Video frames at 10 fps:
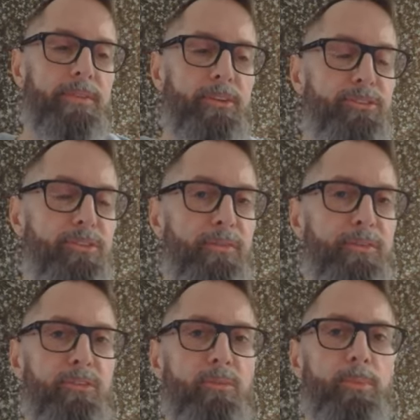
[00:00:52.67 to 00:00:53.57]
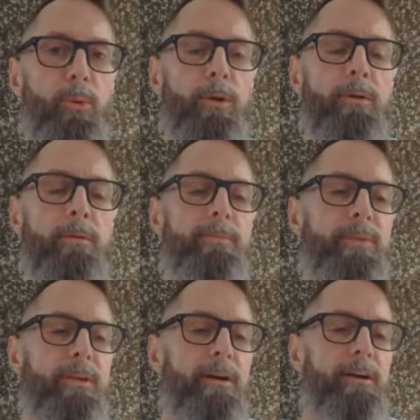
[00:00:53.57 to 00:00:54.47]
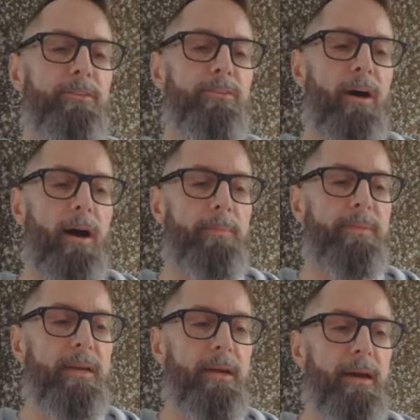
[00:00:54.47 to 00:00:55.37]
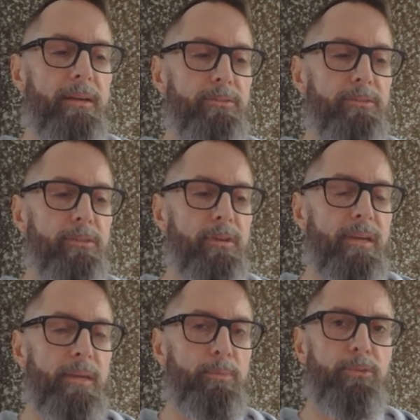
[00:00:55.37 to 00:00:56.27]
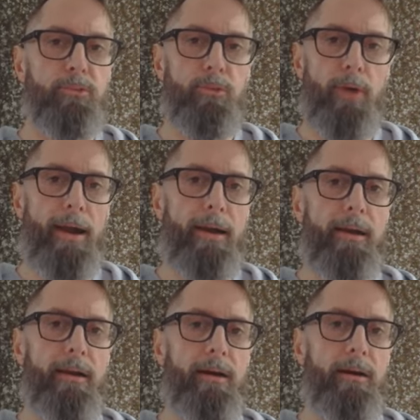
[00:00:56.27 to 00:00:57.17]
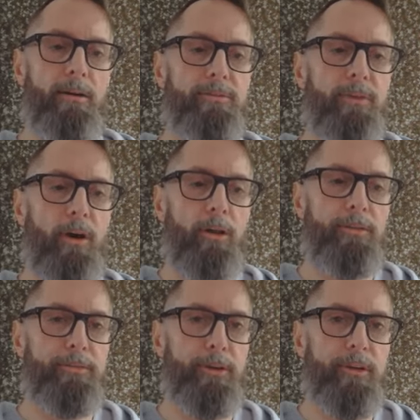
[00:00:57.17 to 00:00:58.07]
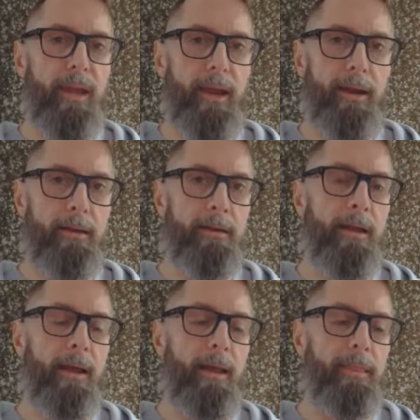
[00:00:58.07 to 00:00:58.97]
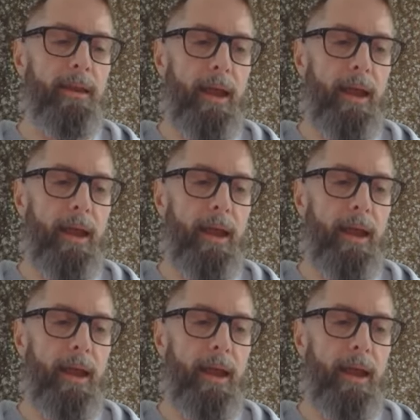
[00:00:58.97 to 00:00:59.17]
This stuff is important because Omnigeist keeps track of all of your canon and the